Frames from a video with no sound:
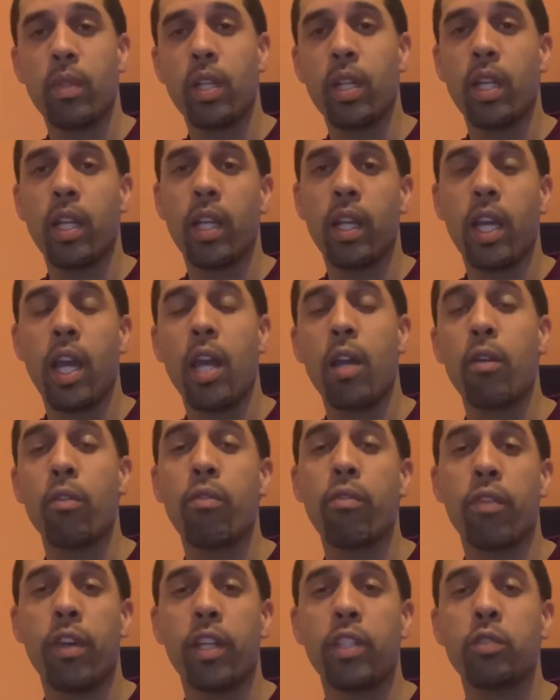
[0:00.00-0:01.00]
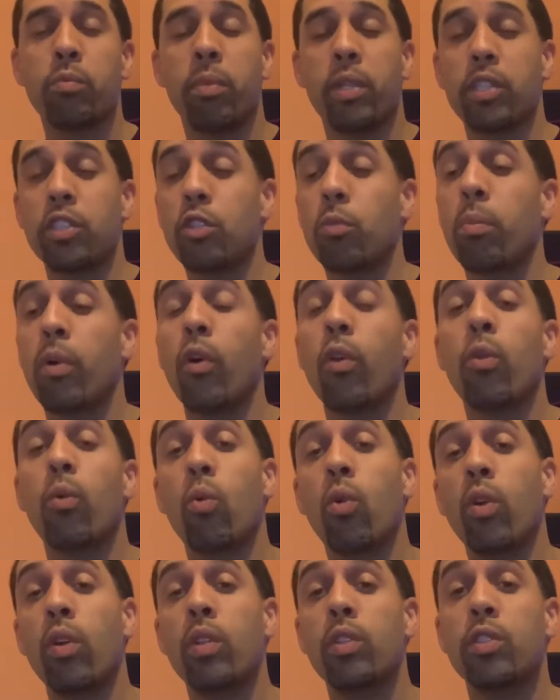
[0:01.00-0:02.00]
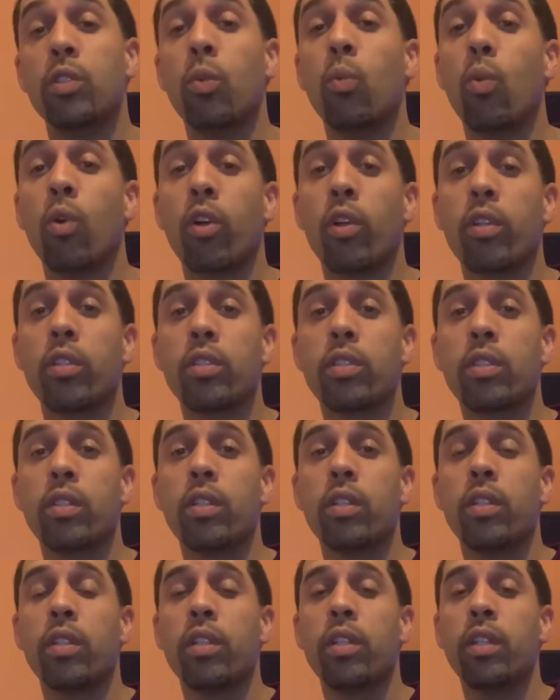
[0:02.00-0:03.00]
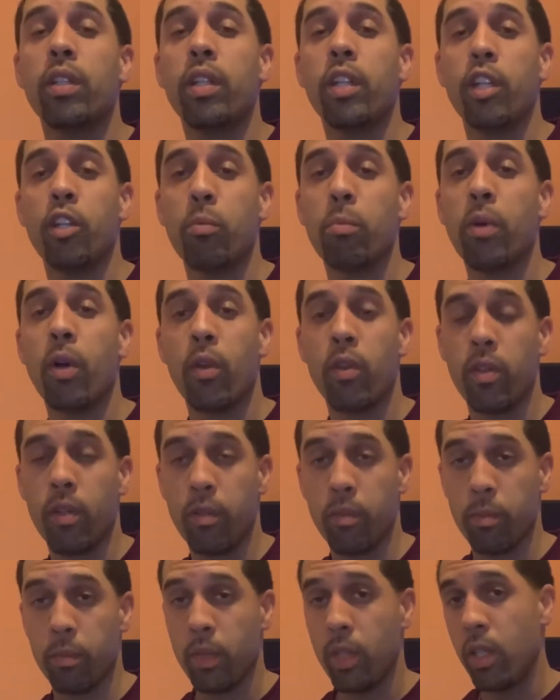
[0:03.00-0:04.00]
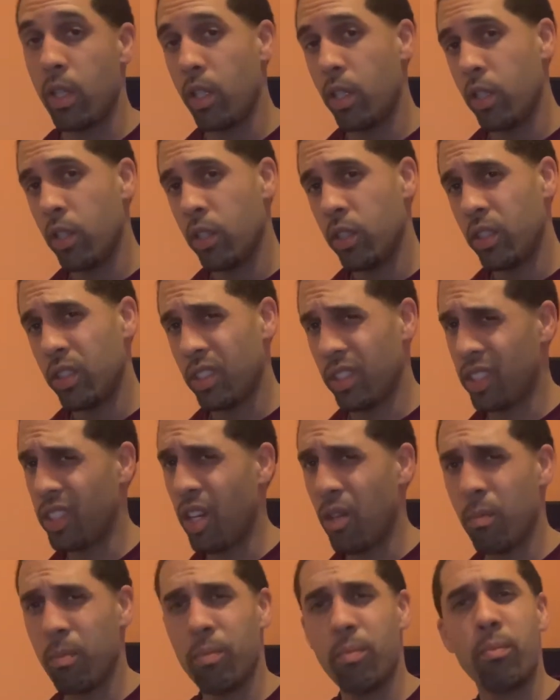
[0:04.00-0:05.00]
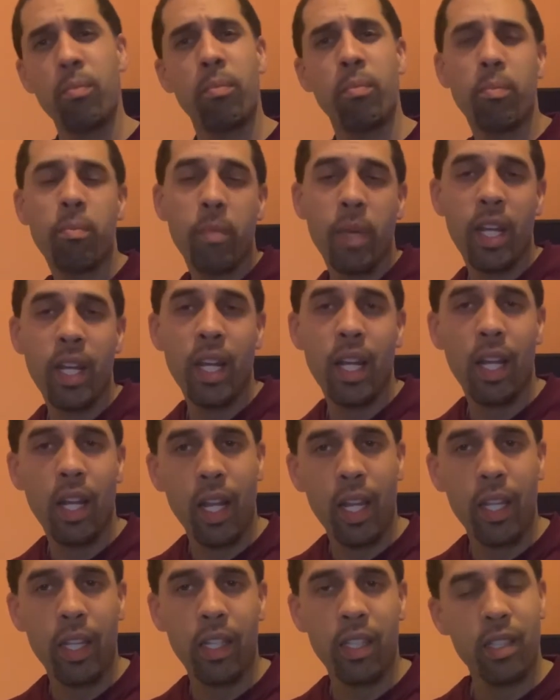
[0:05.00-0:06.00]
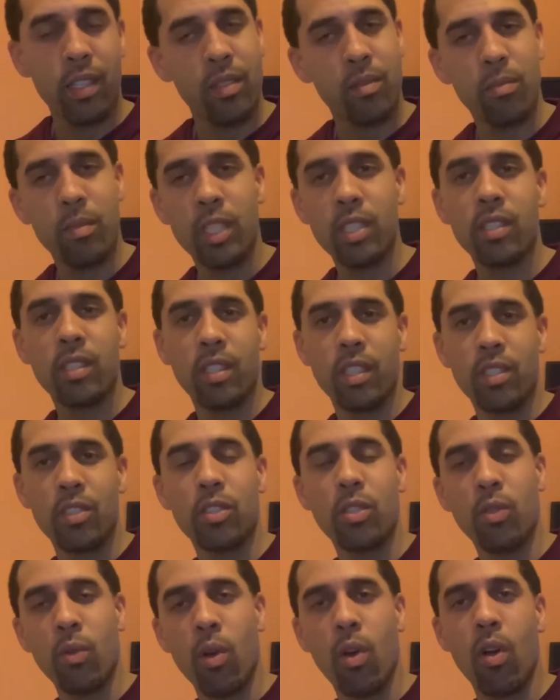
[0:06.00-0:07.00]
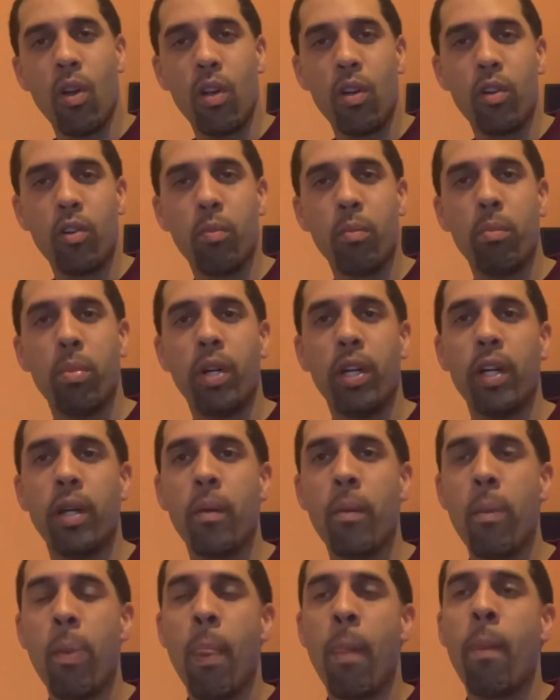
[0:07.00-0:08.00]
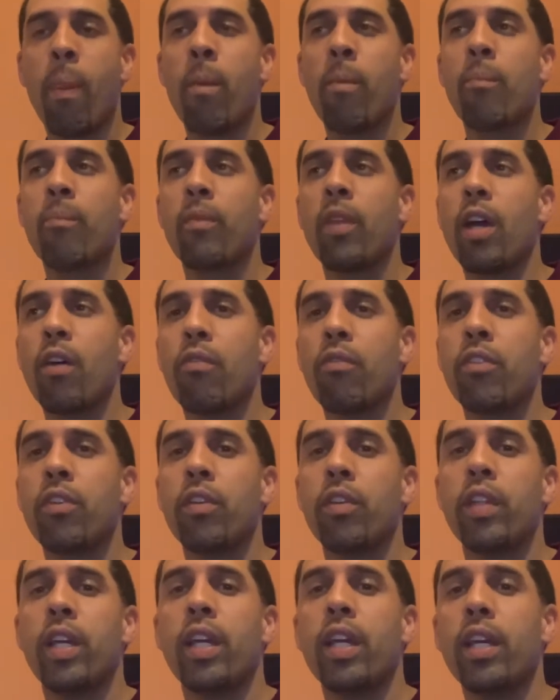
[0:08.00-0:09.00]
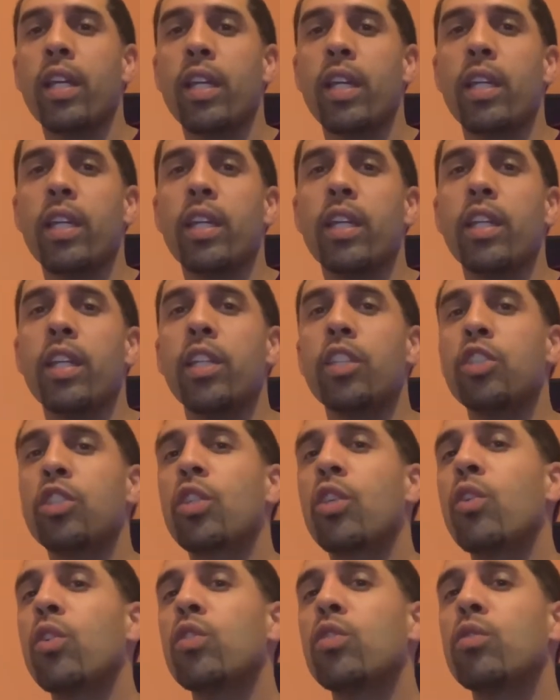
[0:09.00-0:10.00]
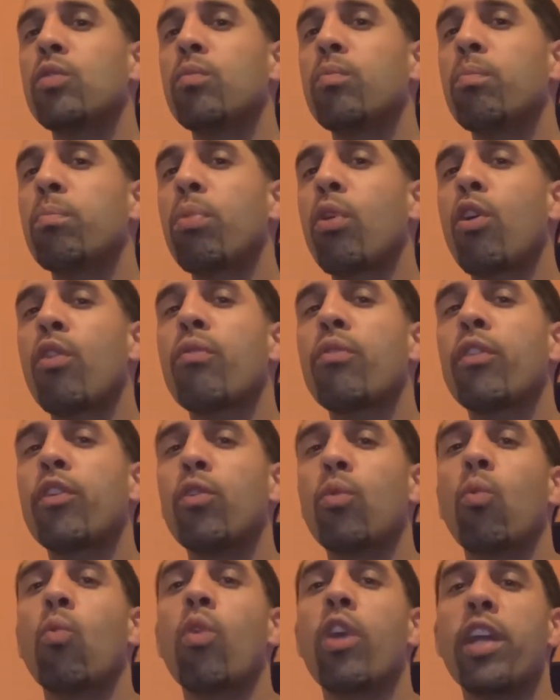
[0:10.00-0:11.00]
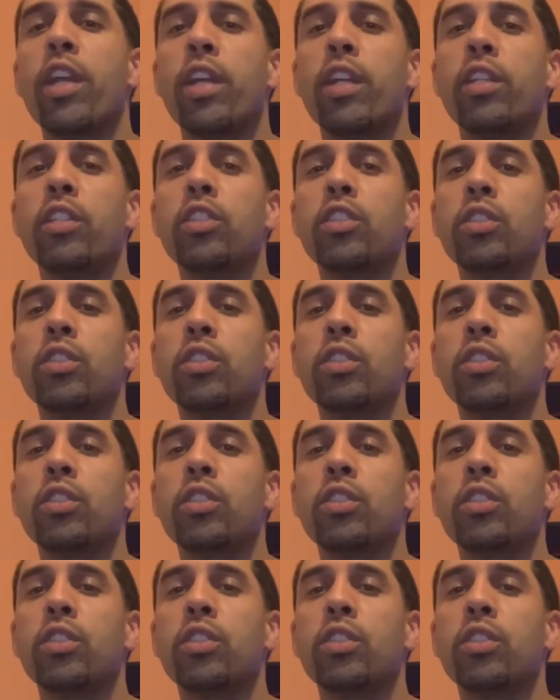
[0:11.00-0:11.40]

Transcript: kind of effects, best of both worlds. It worked in both of them. Some may not like it, it doesn't hit too hard, but I feel that it shows perfect range